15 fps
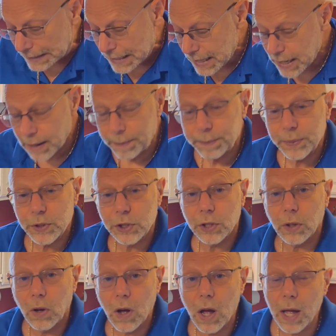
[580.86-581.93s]
tips
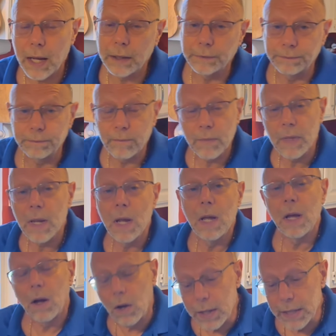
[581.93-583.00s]
on
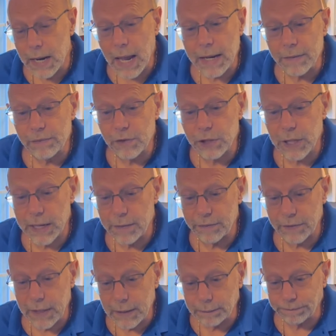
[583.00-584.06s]
knife
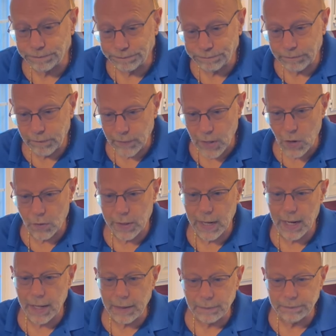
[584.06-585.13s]
safety.
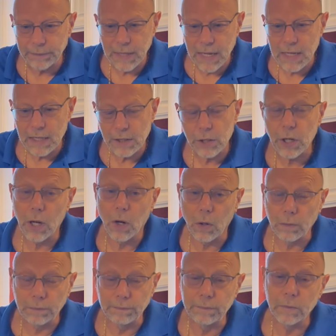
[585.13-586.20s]
Okay,
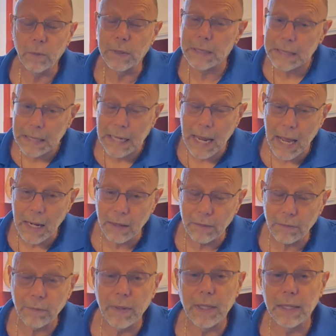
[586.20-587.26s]
so once again,
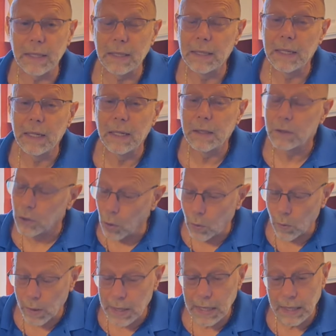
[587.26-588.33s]
we don't
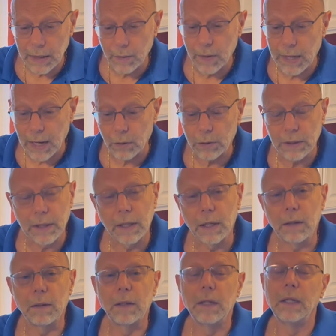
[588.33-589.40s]
want anyone out
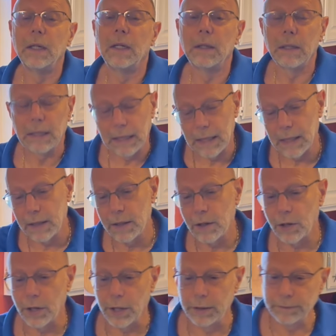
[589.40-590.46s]
there getting
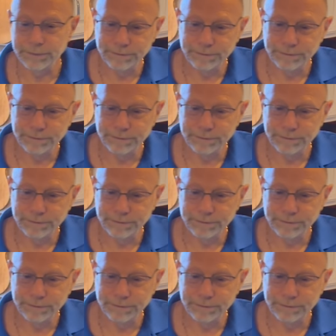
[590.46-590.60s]
hurt.